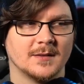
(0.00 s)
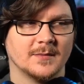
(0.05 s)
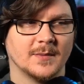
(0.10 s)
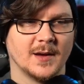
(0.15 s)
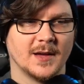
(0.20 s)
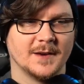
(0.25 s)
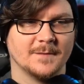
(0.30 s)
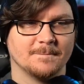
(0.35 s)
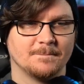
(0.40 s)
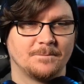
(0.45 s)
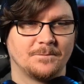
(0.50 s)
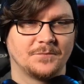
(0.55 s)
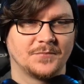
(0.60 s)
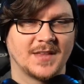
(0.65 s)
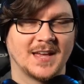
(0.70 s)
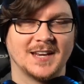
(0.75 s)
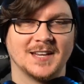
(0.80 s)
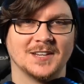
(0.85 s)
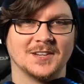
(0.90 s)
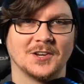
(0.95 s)
but
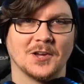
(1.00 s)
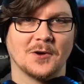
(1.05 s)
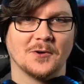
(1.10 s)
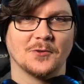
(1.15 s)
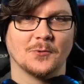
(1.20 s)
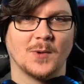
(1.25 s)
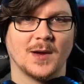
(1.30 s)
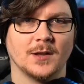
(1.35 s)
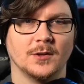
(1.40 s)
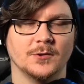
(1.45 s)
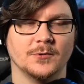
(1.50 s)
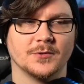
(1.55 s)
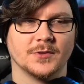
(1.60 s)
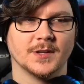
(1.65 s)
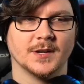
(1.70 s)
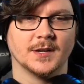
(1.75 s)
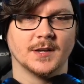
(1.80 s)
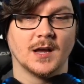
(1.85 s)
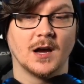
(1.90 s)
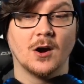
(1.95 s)
that didn't go the way
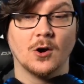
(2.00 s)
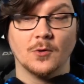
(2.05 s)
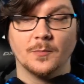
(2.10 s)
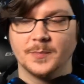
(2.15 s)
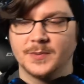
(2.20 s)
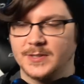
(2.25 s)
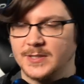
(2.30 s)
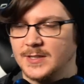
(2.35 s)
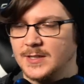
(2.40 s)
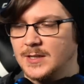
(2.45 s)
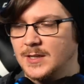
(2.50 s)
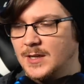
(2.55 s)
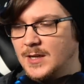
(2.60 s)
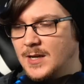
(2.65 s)
Luthen had hoped.